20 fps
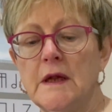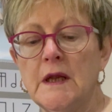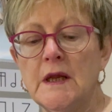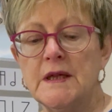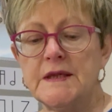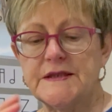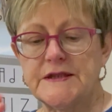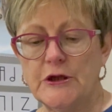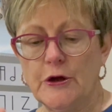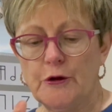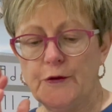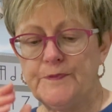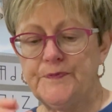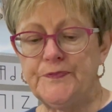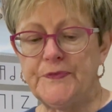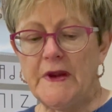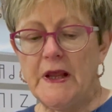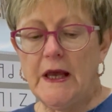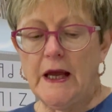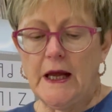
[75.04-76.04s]
So
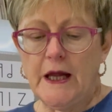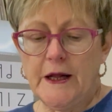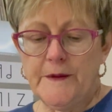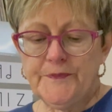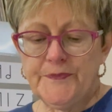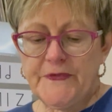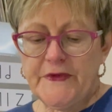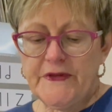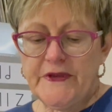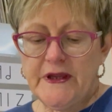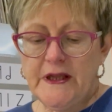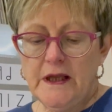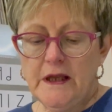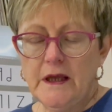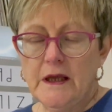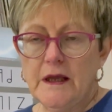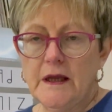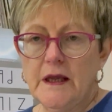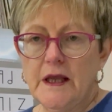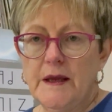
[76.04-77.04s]
the
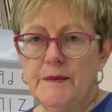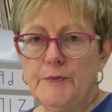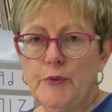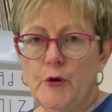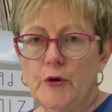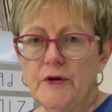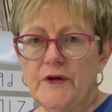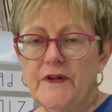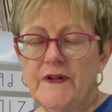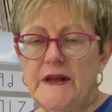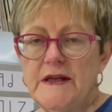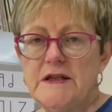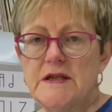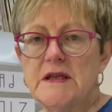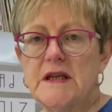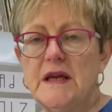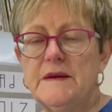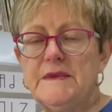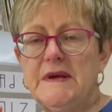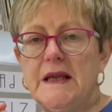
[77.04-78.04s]
important thing to
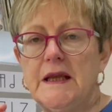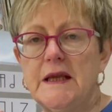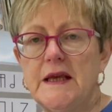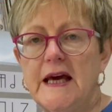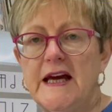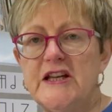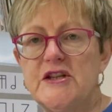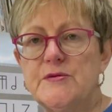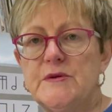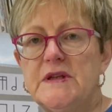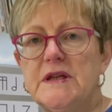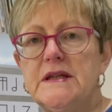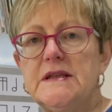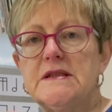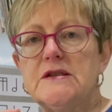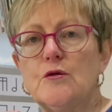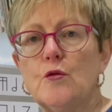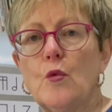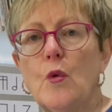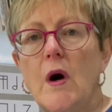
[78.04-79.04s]
keep the engagement is
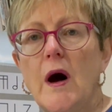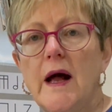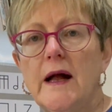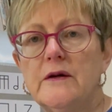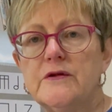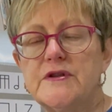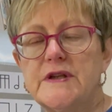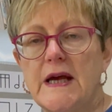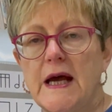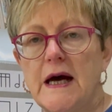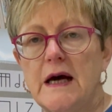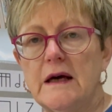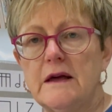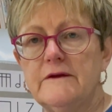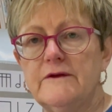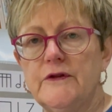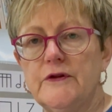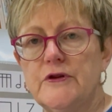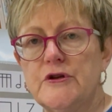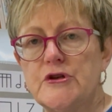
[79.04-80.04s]
the wild card
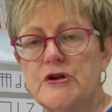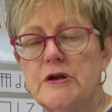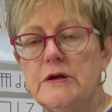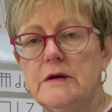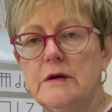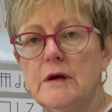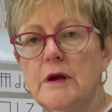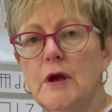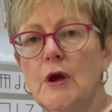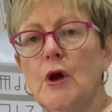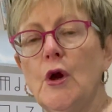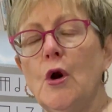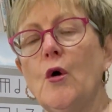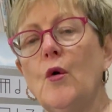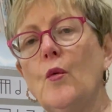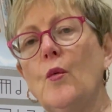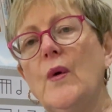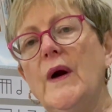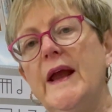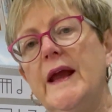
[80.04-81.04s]
version,
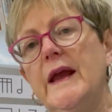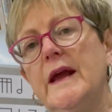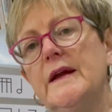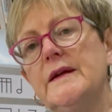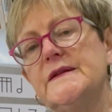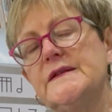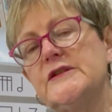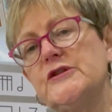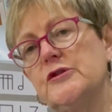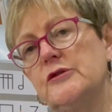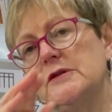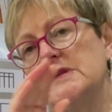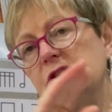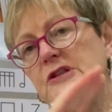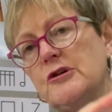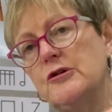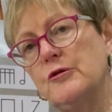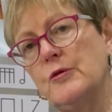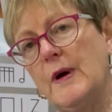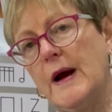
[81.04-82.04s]
where students
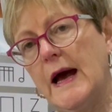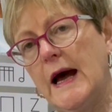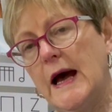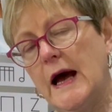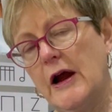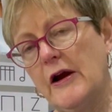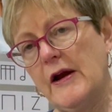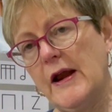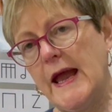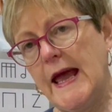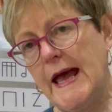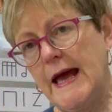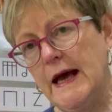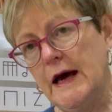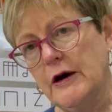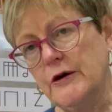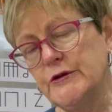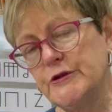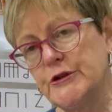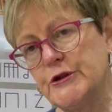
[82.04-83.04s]
who are
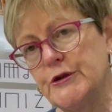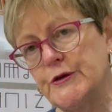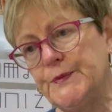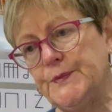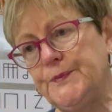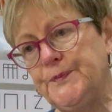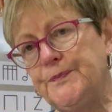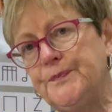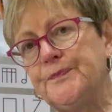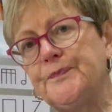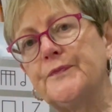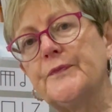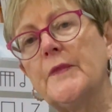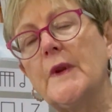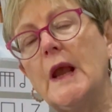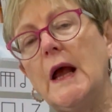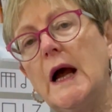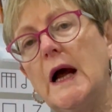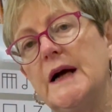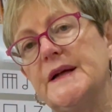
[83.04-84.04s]
out
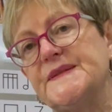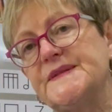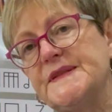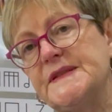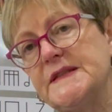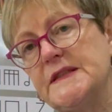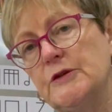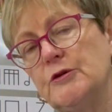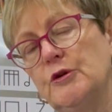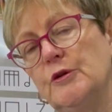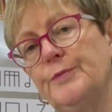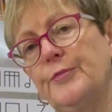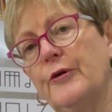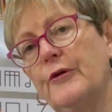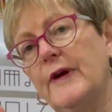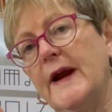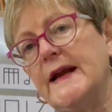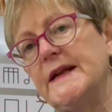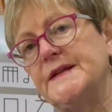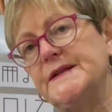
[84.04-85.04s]
are still
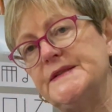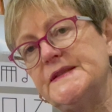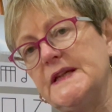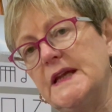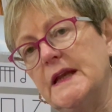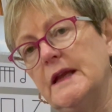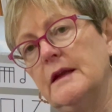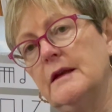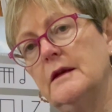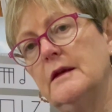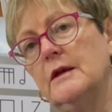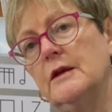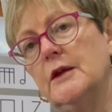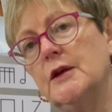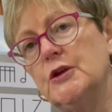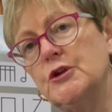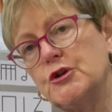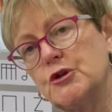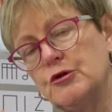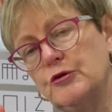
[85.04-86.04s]
practicing
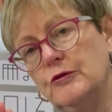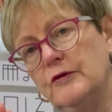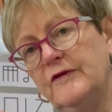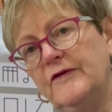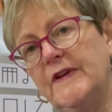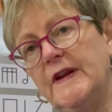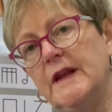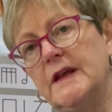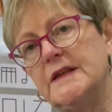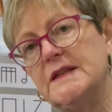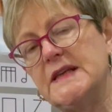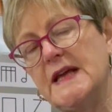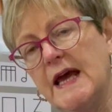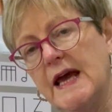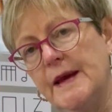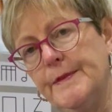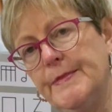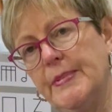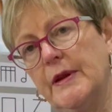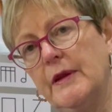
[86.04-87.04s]
2-finger
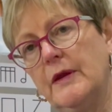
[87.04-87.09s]
tap